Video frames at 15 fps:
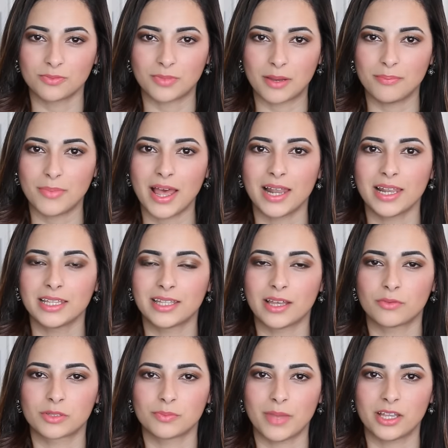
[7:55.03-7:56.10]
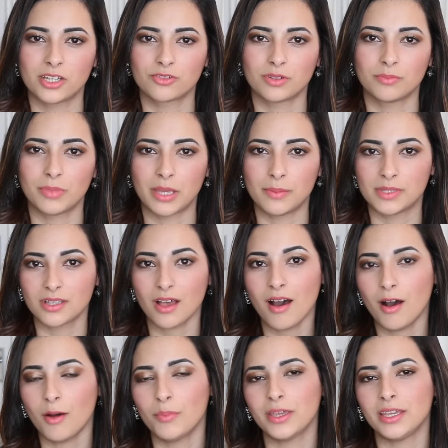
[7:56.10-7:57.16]
to my belly that was measuring baby's
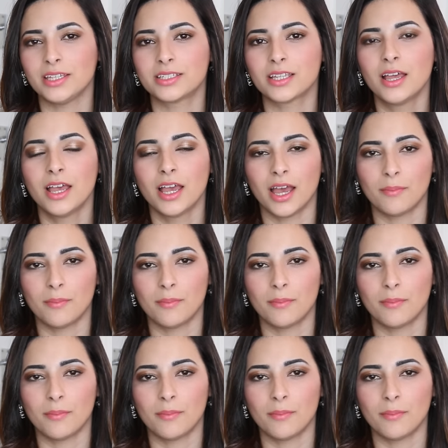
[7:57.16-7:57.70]
heartbeat,